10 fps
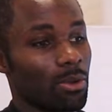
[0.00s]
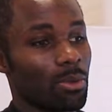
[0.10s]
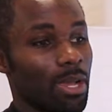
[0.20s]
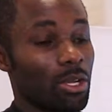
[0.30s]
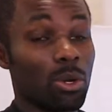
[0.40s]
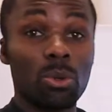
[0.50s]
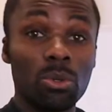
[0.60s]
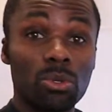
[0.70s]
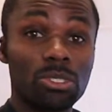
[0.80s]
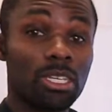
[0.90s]
write
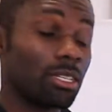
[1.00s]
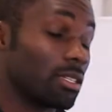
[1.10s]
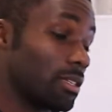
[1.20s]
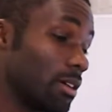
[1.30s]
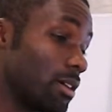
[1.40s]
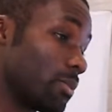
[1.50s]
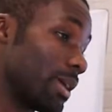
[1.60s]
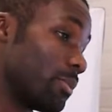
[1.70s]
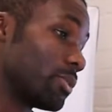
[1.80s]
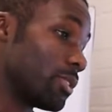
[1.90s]
goals and
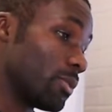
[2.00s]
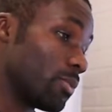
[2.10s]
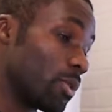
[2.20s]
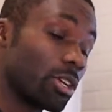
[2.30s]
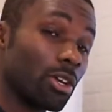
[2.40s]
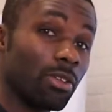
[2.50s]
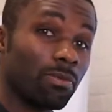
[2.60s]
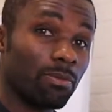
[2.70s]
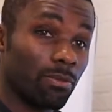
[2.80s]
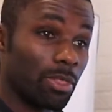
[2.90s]
write what they're working
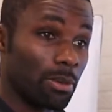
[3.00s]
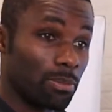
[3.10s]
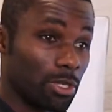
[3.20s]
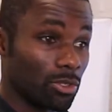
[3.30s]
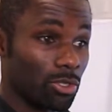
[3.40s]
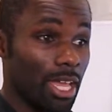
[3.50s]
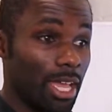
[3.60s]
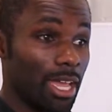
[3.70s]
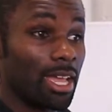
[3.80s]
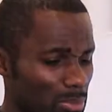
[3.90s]
on for that particular
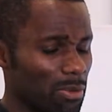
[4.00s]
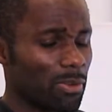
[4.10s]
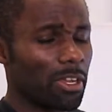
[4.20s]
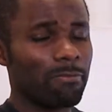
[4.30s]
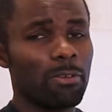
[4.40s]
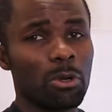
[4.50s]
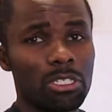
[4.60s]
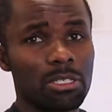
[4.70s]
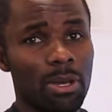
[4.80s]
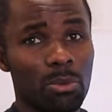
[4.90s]
day. Be very
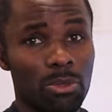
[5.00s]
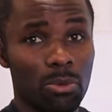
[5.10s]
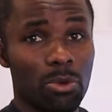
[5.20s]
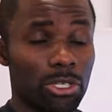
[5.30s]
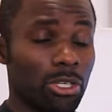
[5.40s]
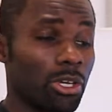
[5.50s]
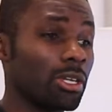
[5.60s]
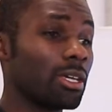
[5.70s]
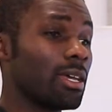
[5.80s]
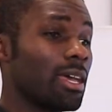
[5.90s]
focused about what they're working
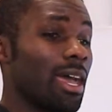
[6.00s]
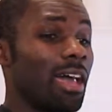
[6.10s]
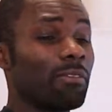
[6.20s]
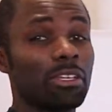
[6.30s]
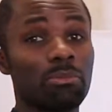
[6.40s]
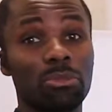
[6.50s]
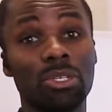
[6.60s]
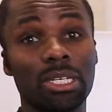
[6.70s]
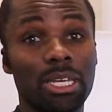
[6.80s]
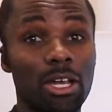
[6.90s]
on. Having
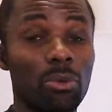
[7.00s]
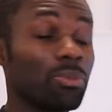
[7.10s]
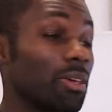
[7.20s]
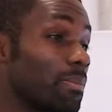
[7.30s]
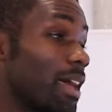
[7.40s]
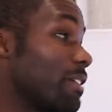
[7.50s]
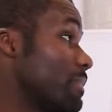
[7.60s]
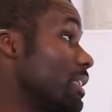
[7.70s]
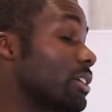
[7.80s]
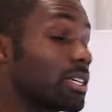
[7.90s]
community to help them,
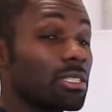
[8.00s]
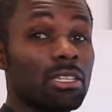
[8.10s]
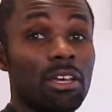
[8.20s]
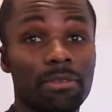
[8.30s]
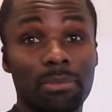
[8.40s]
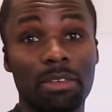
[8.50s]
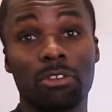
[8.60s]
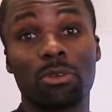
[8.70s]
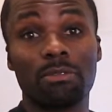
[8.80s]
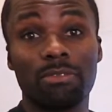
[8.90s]
have me look at stuff and
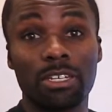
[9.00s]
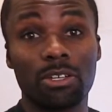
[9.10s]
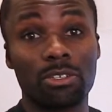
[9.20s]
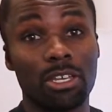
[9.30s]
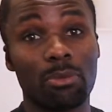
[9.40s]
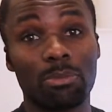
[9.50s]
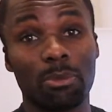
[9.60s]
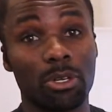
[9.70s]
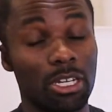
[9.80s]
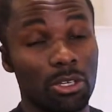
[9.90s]
maybe create videos to help
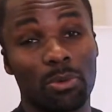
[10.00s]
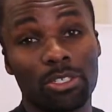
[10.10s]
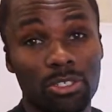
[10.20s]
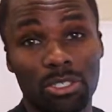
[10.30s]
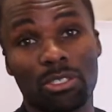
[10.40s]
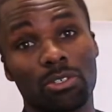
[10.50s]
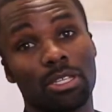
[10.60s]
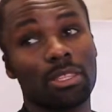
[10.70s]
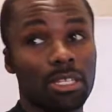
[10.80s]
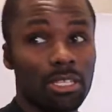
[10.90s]
them on any questions or
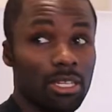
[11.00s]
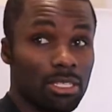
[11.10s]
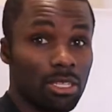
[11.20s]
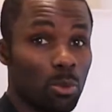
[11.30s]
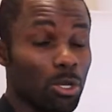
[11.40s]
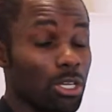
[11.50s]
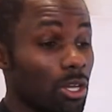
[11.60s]
anything that I see they're working